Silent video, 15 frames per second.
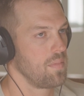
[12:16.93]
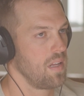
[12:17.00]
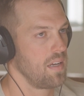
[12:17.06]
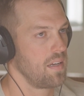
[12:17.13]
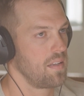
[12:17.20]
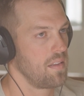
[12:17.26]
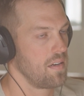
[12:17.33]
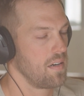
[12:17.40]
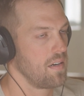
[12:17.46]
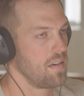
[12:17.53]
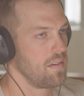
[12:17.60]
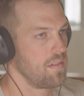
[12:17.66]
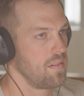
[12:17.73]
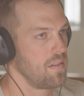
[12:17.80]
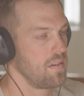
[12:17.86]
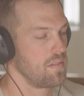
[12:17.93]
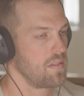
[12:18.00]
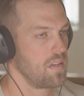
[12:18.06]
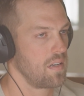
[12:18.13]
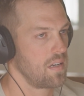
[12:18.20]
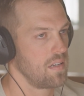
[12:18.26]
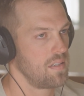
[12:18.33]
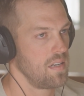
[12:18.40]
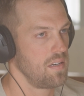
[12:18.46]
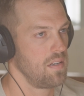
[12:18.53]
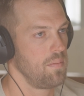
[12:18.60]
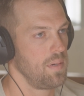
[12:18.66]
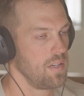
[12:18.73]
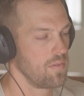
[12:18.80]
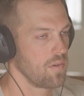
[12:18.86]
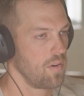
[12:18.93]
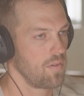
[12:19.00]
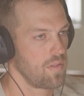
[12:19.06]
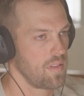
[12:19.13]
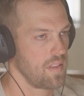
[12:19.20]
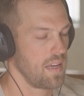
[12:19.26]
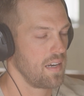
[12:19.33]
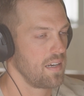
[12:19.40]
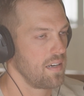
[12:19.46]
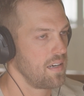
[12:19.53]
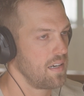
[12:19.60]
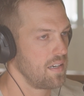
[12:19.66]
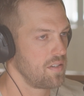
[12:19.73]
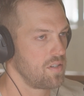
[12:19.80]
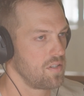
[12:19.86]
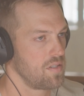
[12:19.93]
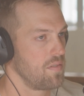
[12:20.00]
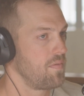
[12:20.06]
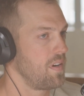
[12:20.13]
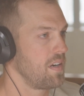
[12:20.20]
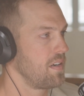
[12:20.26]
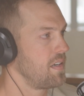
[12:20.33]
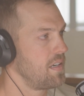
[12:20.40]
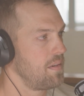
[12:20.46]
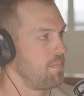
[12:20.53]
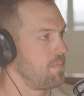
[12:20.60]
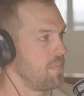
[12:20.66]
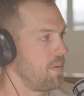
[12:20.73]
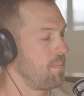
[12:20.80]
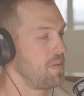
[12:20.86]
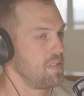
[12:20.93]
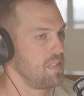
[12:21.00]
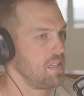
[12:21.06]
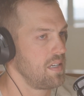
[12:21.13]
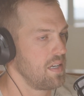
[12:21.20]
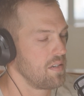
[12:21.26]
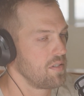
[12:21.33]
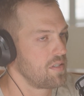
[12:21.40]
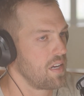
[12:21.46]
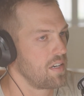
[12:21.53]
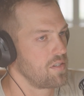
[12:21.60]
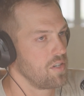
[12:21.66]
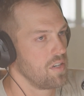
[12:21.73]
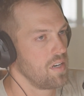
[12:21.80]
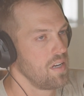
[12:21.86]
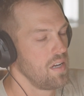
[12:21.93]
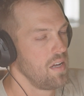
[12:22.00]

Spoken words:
like there's going to continue to be growth in that area, and it's just a busy intersection.